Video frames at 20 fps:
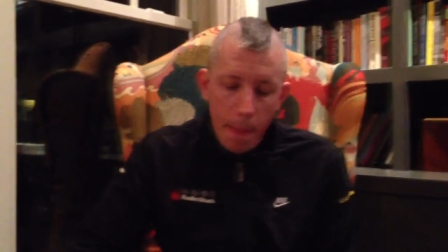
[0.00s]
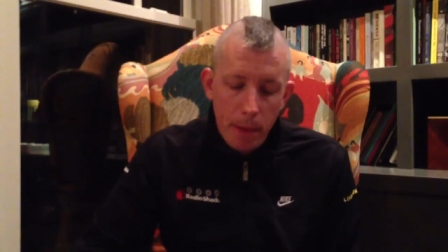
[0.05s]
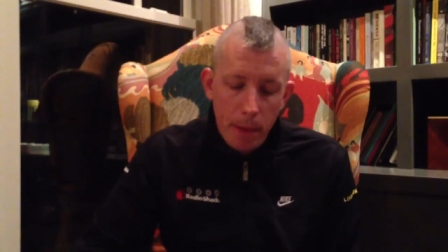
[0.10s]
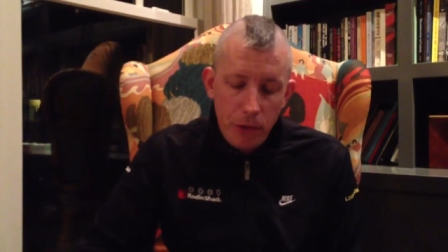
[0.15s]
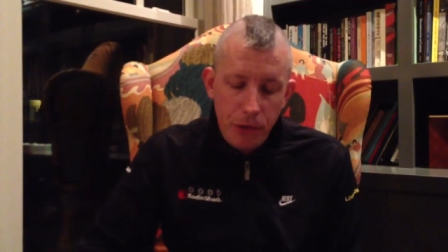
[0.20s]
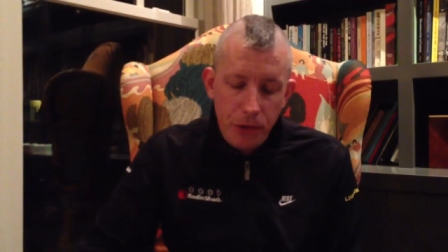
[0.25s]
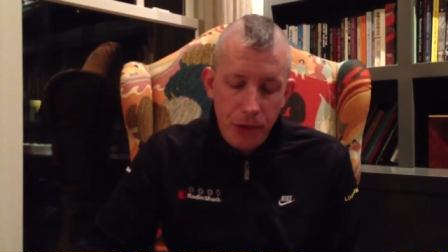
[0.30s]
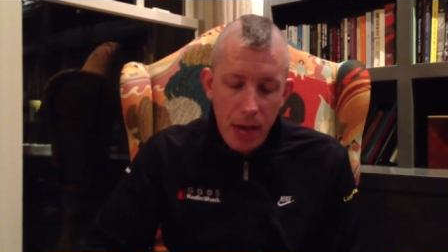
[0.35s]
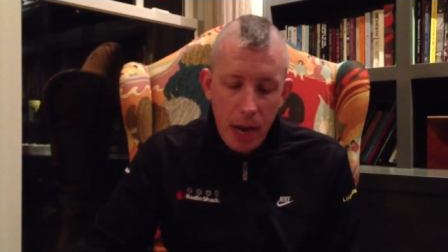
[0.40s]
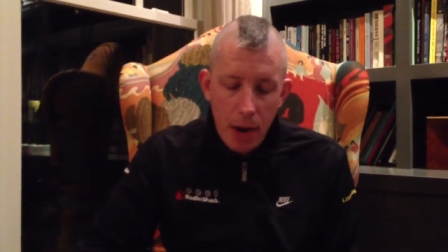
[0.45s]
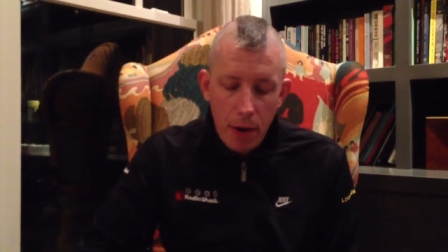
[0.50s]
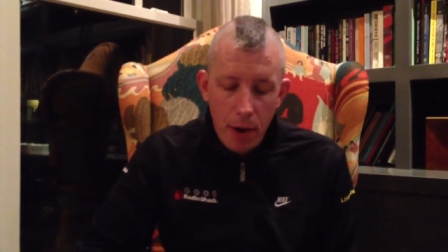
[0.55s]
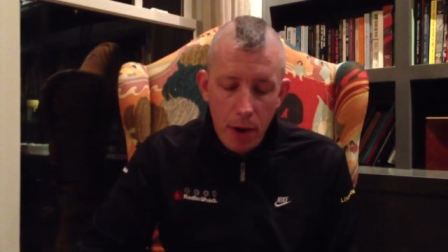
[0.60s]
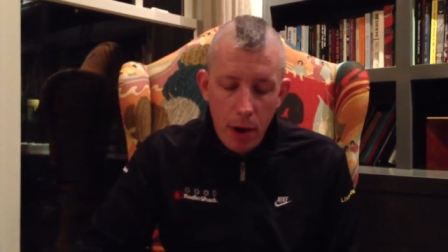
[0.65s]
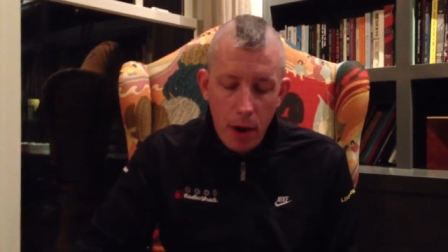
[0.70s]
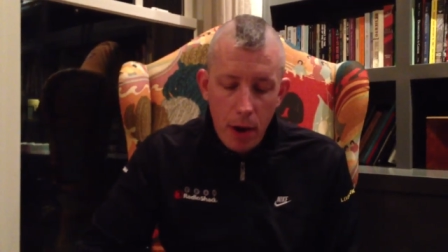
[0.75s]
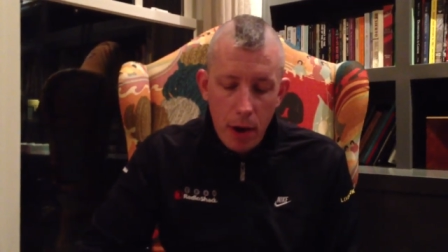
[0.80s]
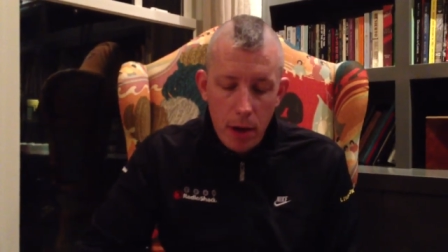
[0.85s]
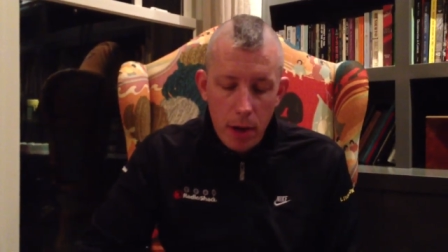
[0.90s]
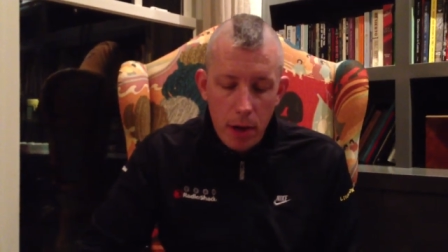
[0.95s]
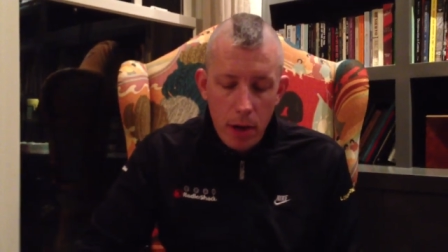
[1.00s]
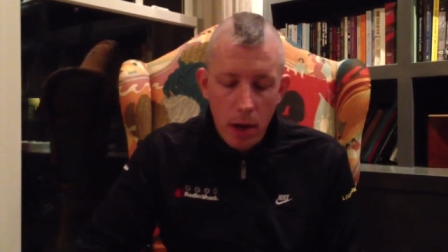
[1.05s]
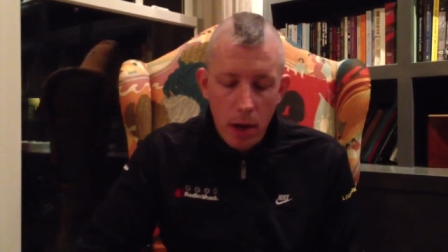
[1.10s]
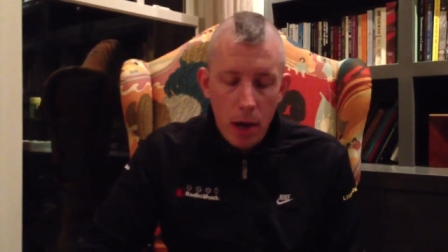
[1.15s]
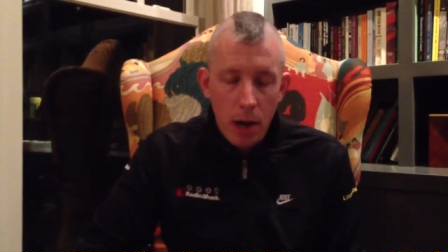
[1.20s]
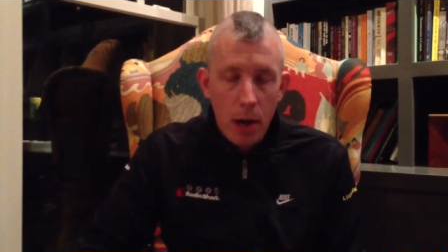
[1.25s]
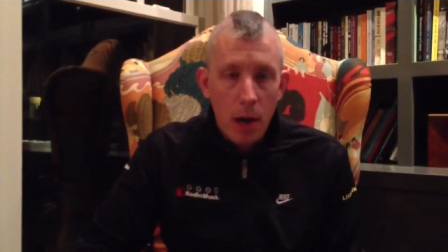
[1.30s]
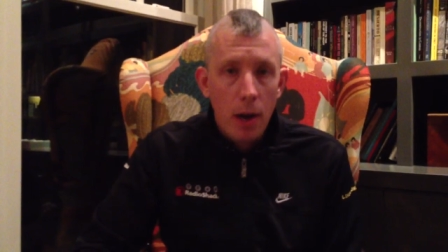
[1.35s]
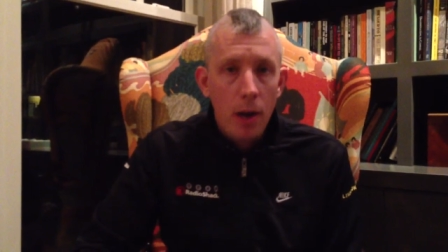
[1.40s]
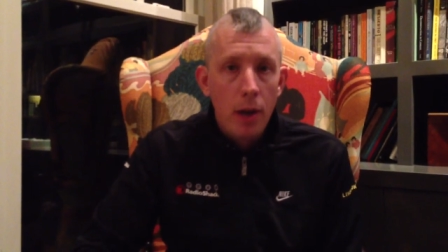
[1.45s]

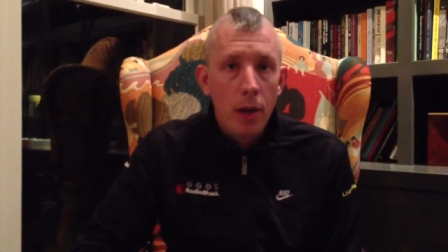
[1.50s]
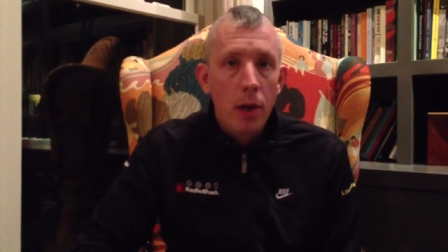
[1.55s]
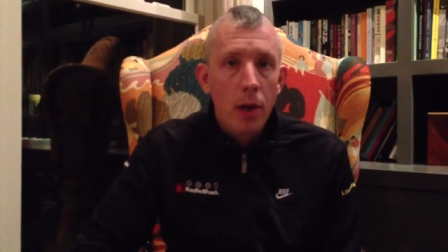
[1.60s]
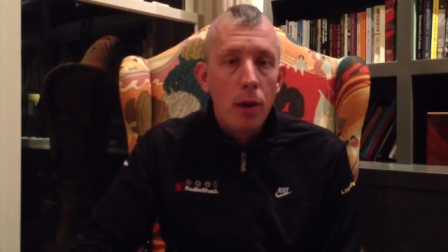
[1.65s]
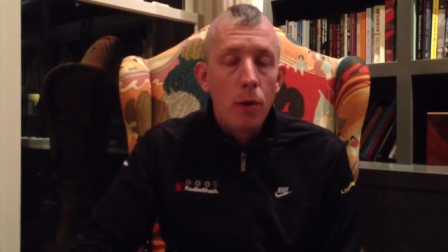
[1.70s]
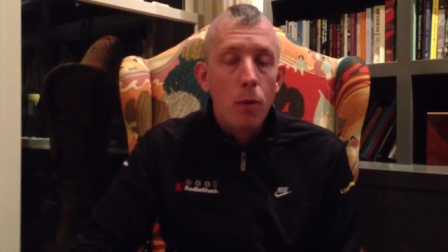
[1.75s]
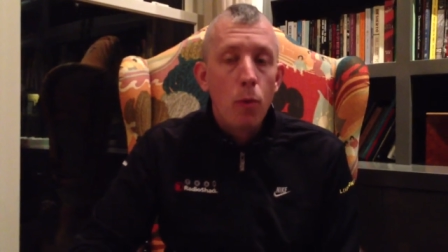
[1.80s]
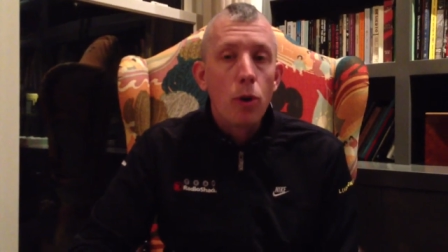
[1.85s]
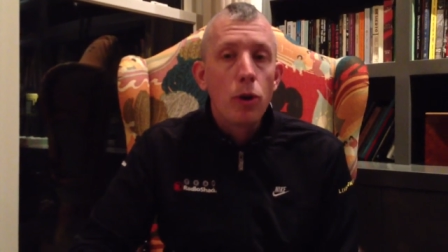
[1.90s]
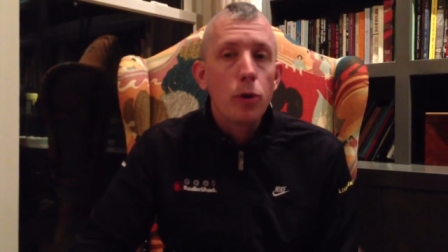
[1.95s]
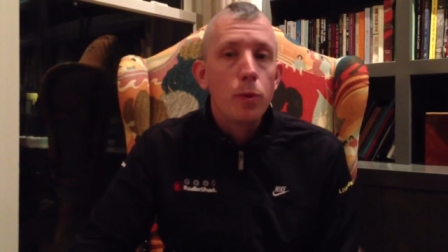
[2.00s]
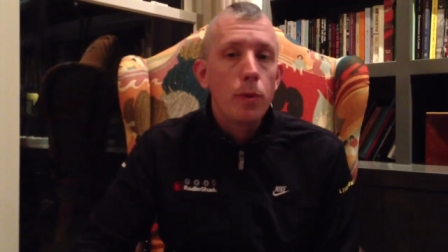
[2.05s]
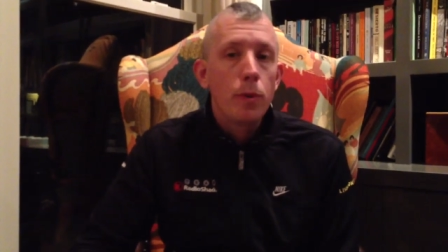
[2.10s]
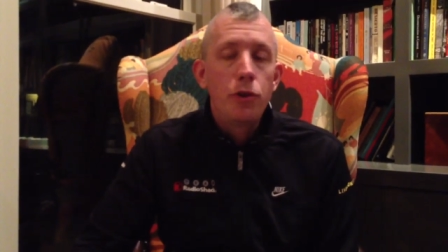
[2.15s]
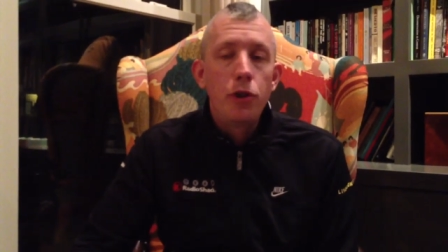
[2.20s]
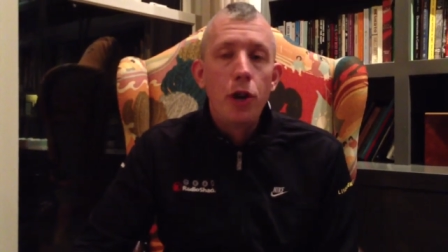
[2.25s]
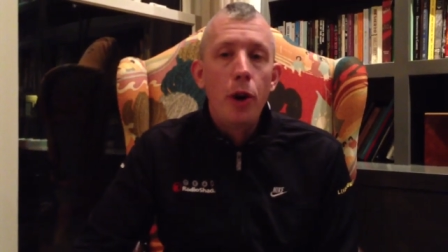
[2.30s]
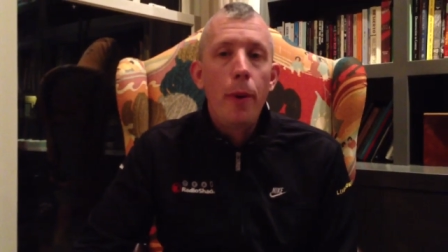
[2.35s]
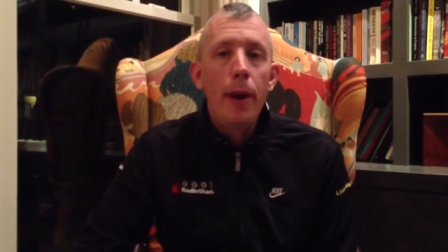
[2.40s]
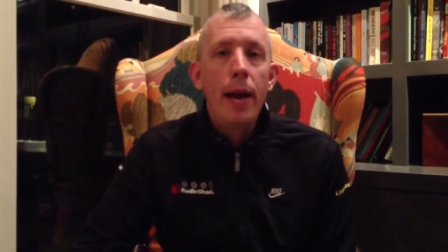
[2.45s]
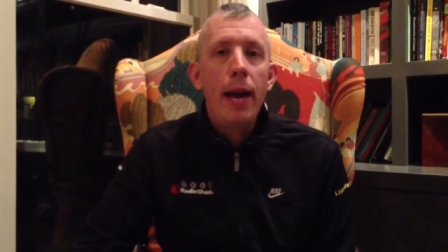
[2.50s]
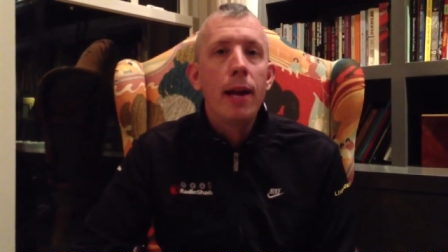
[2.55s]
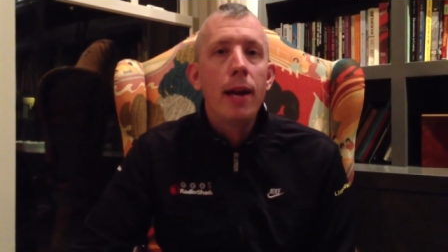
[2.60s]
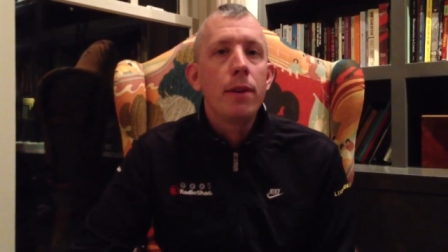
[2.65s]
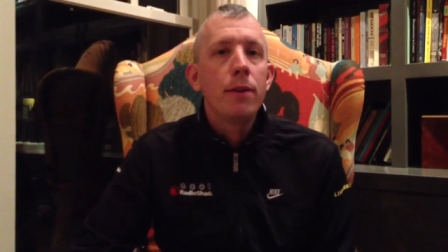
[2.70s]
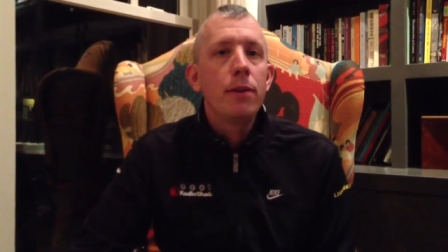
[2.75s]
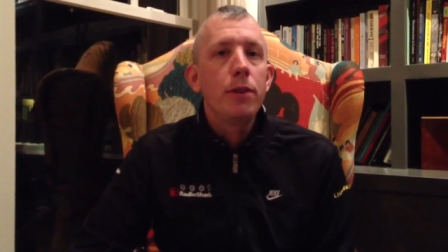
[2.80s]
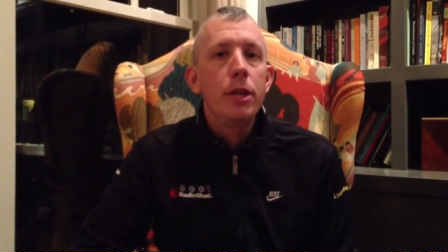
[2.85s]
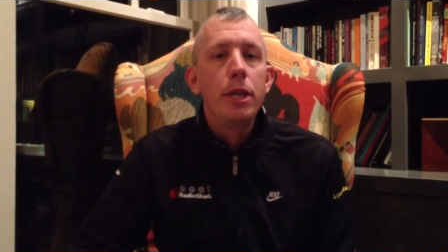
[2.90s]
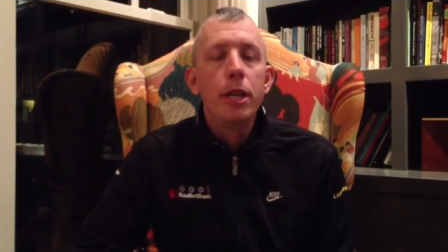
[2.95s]
Sarah worked with Joanne
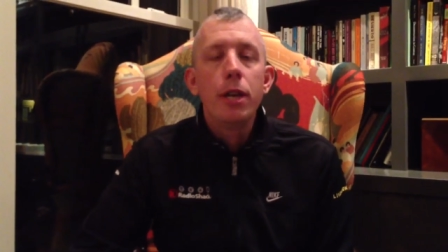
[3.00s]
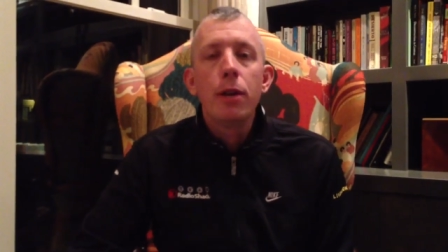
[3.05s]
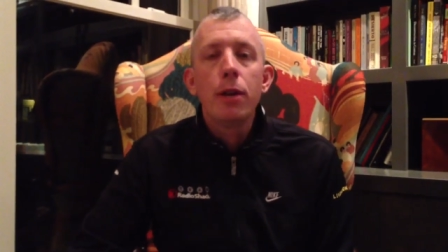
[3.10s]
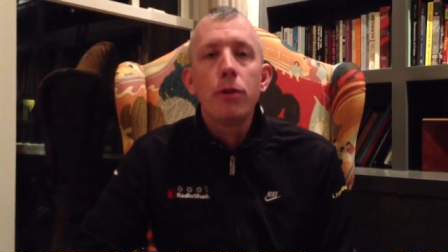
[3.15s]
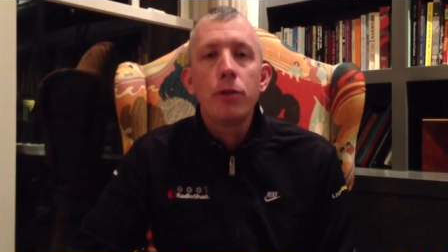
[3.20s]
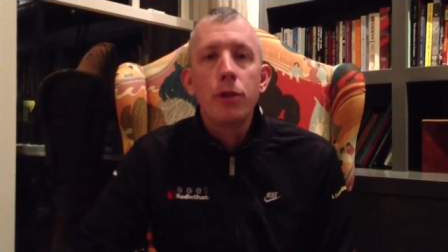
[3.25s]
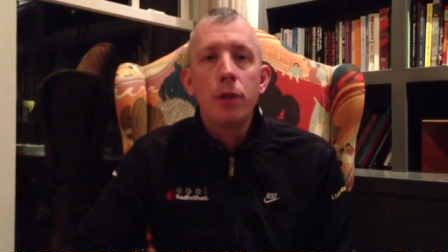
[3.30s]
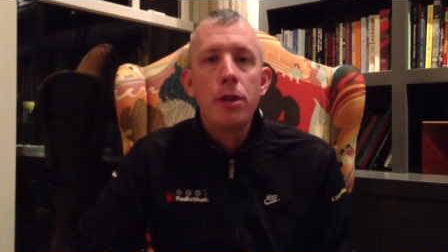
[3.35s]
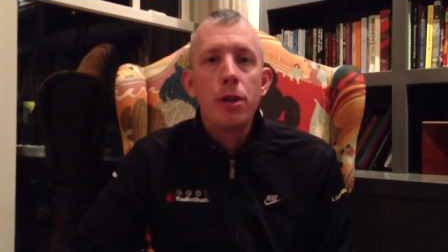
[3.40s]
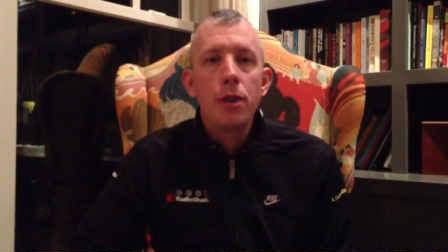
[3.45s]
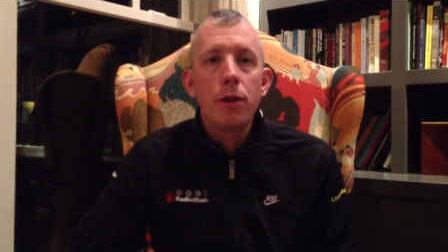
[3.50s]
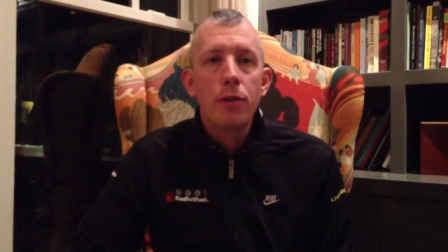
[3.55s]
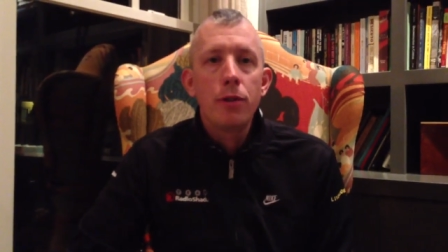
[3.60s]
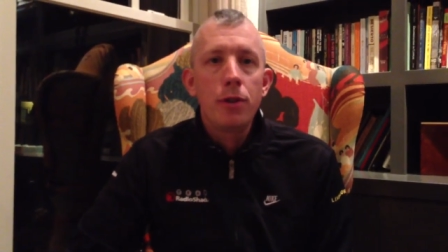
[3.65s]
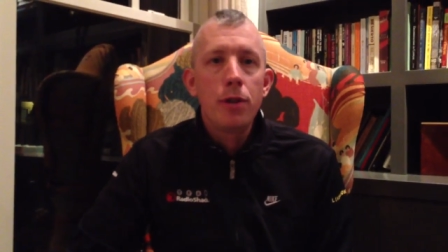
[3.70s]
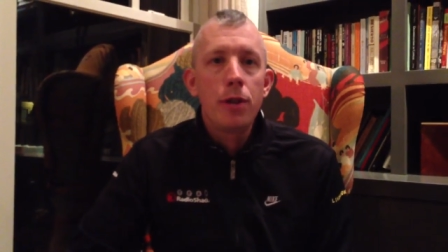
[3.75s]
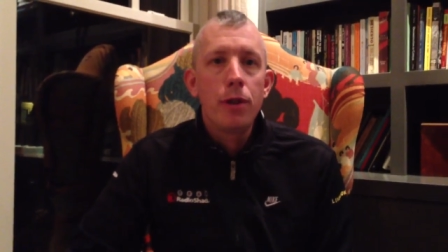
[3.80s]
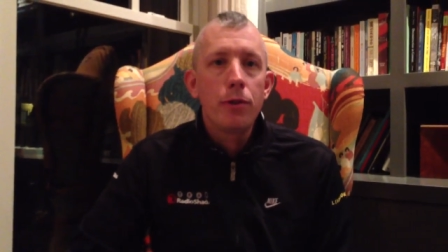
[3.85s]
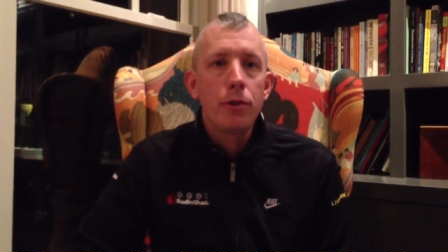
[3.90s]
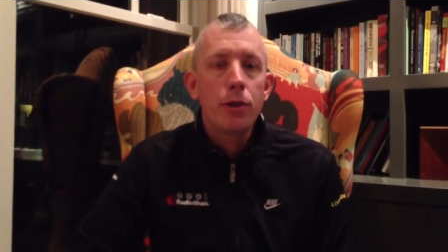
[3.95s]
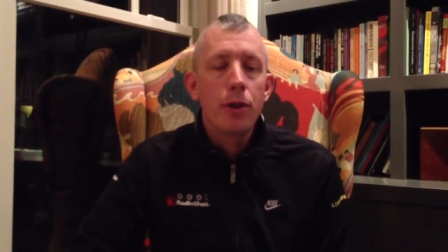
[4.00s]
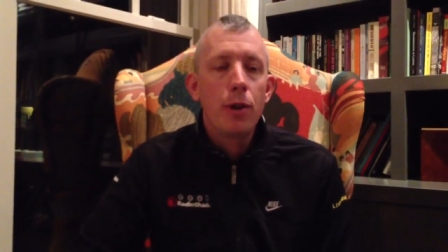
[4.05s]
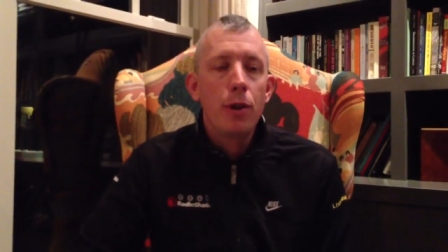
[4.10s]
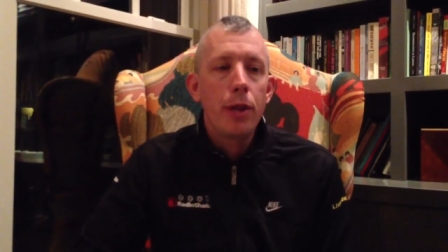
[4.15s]
years and years and years ago.